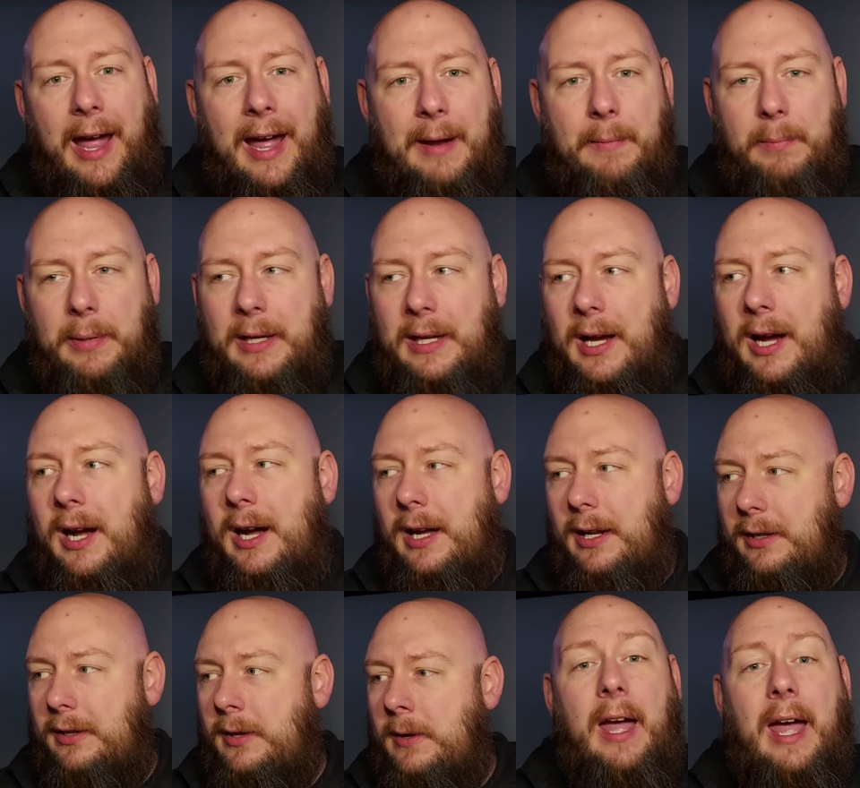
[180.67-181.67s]
and
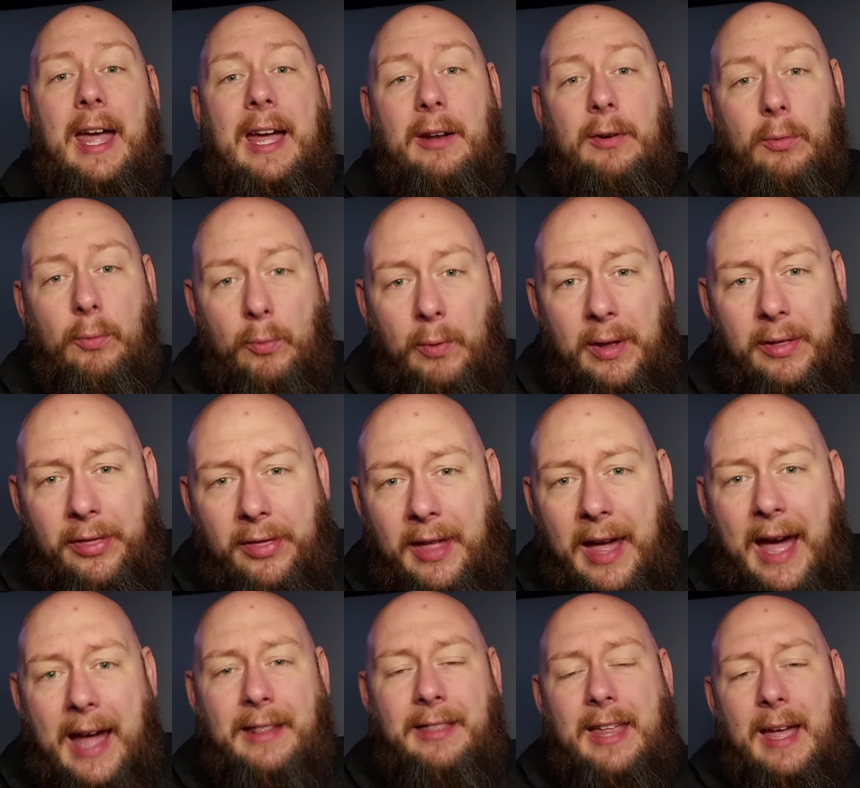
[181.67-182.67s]
beyond. And with
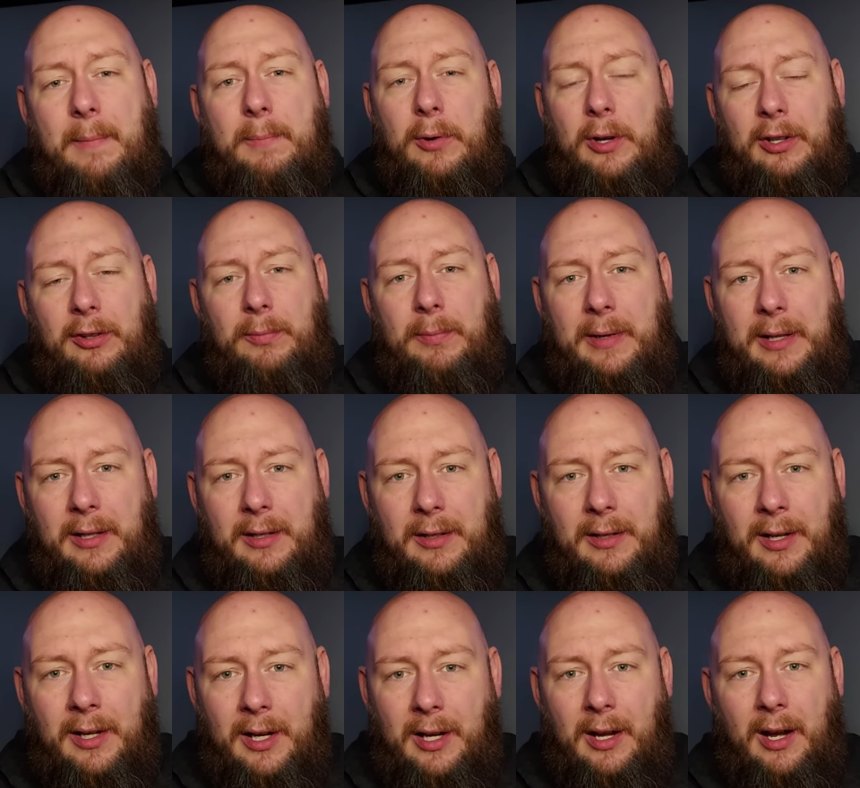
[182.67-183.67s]
that, that brings
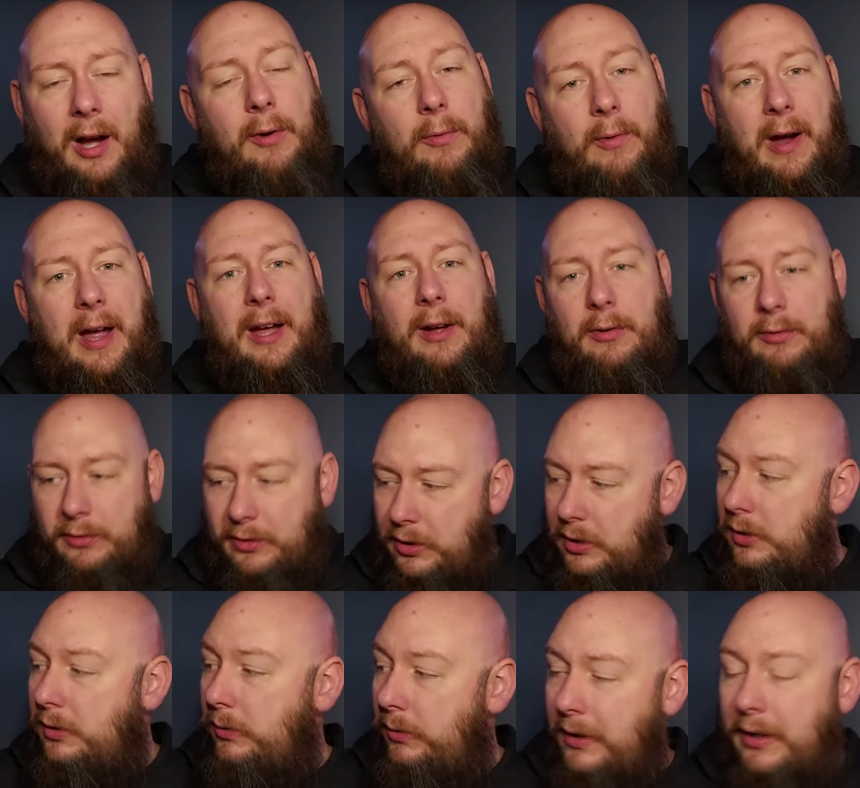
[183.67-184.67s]
me around
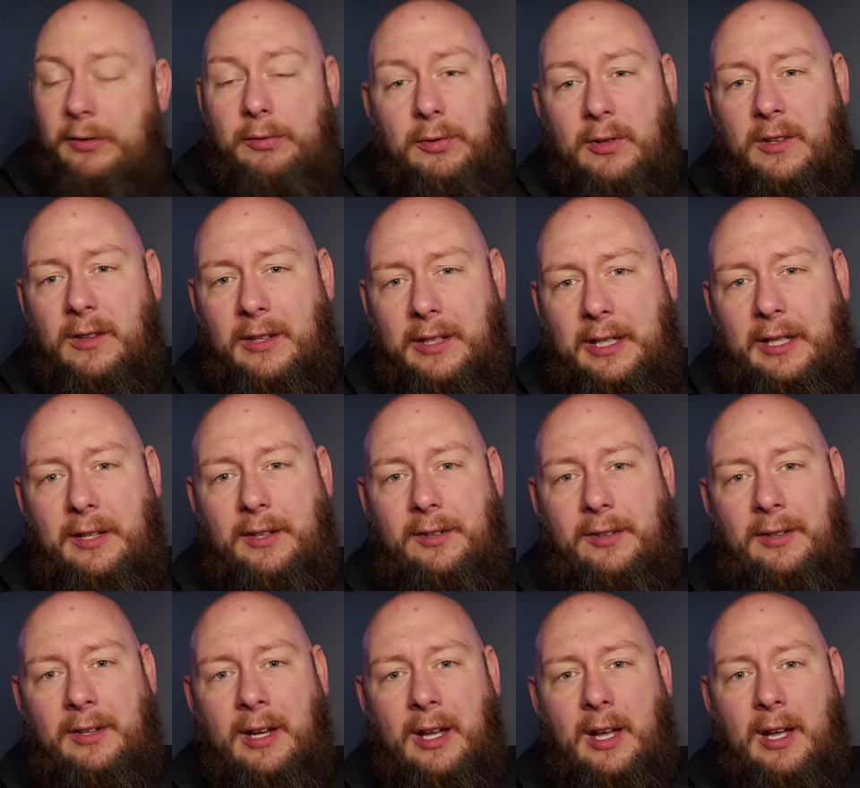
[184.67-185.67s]
to this
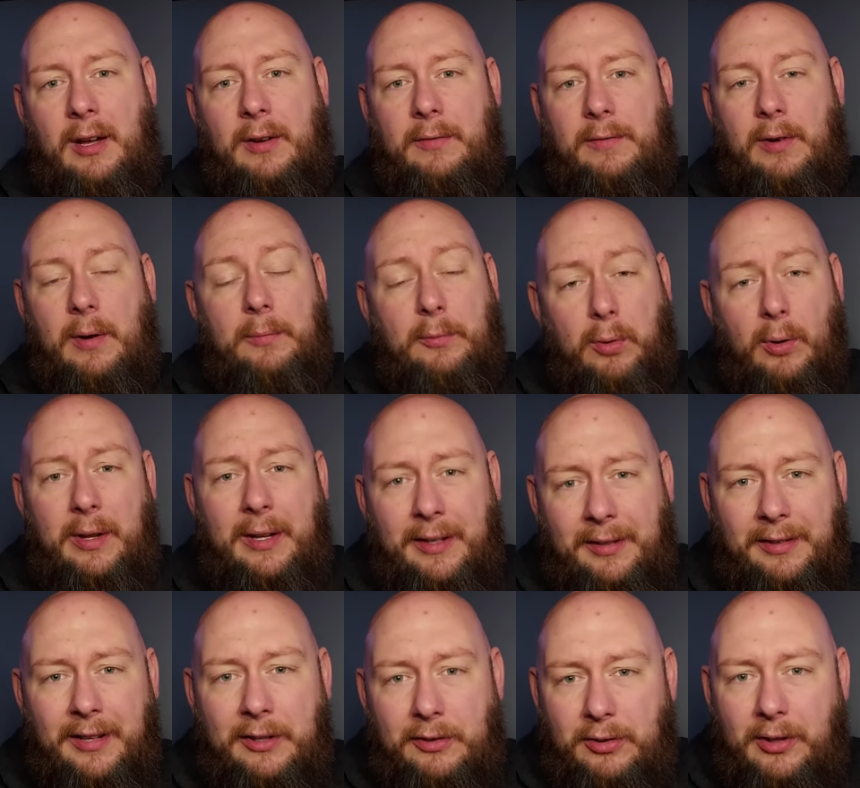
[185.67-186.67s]
release from
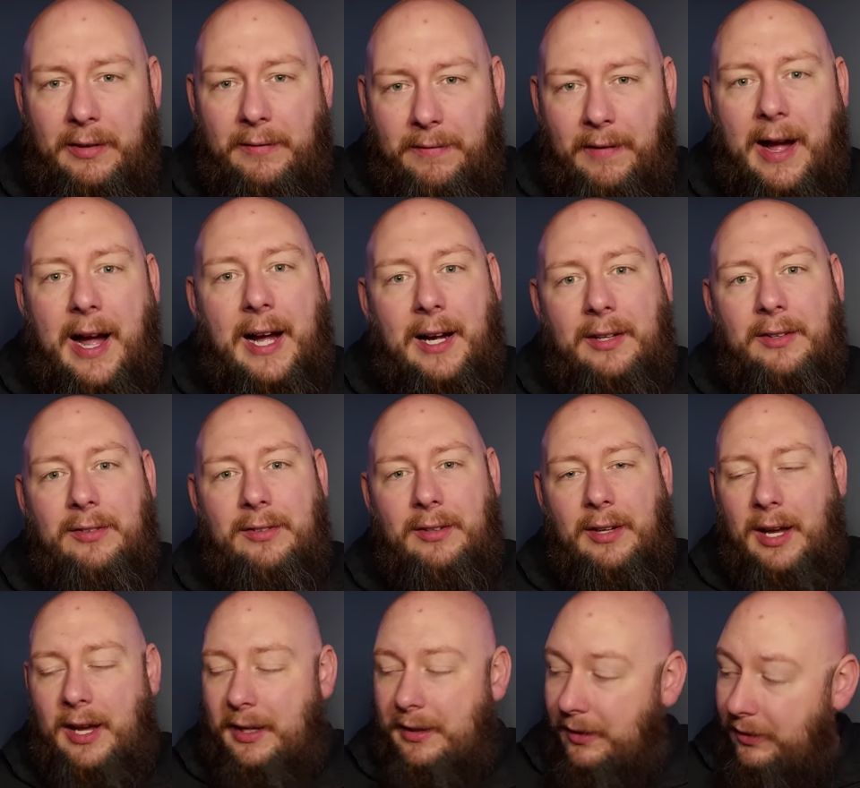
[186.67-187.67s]
20th Century Fox.
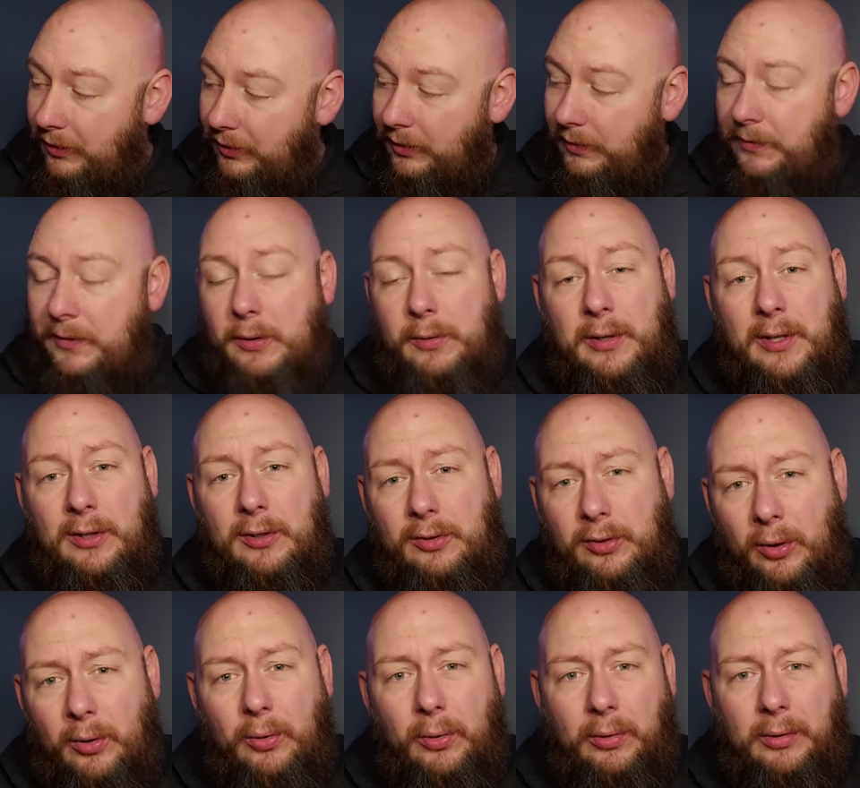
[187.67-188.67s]
This is a few years
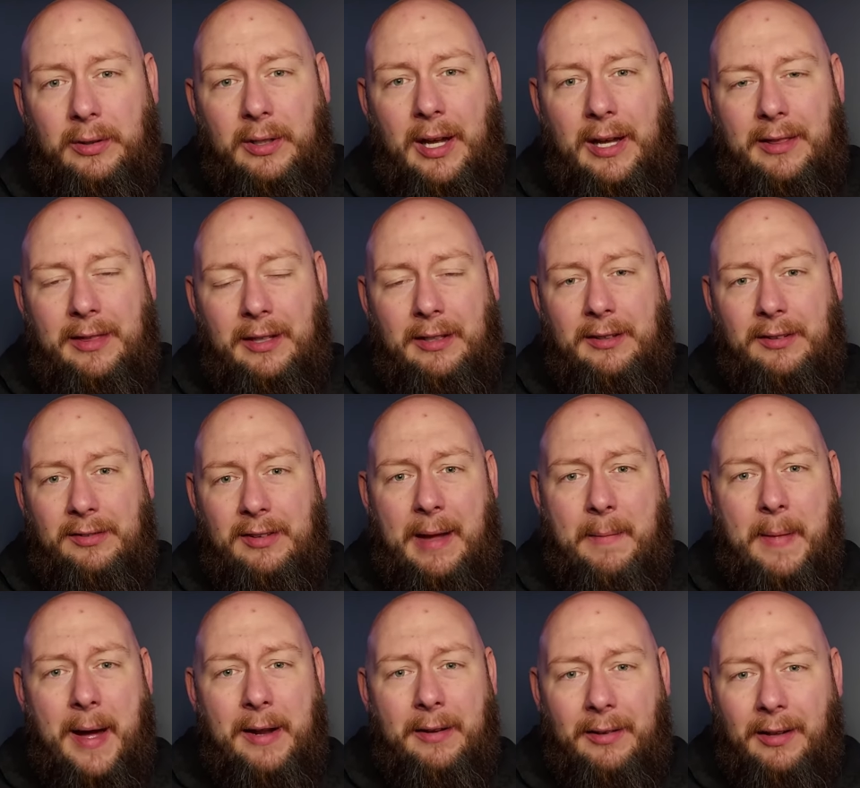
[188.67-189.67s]
old. I think this
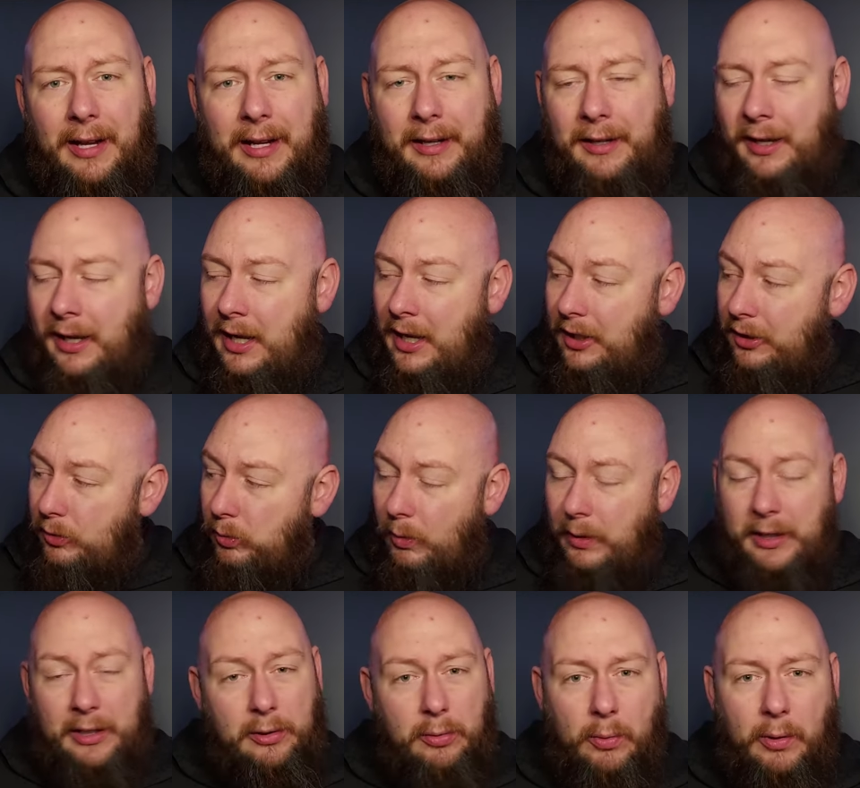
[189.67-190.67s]
came out in like
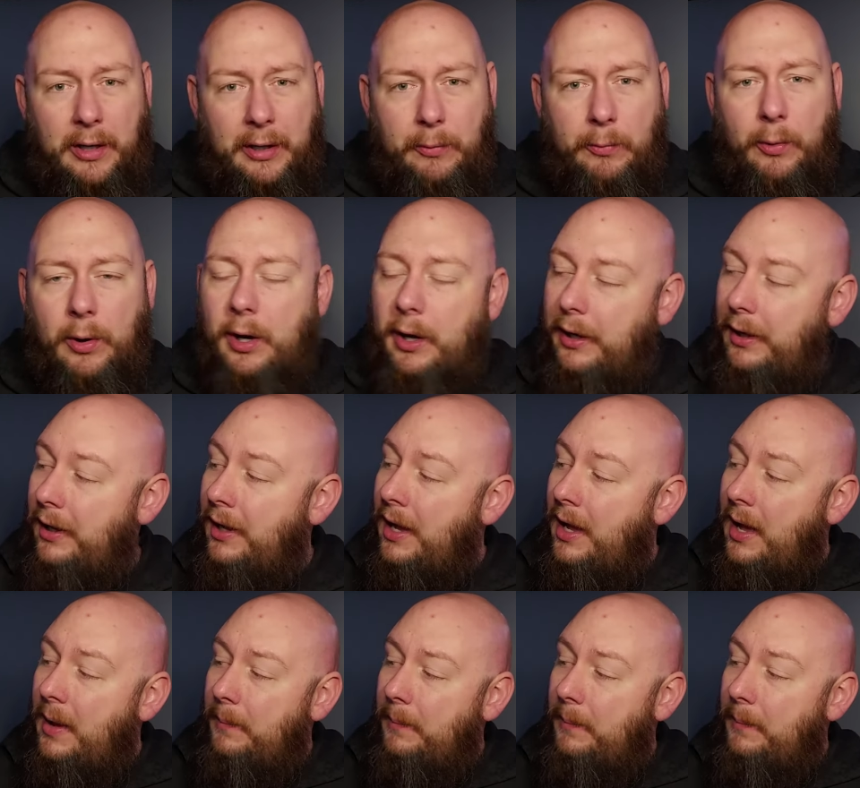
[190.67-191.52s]
2021.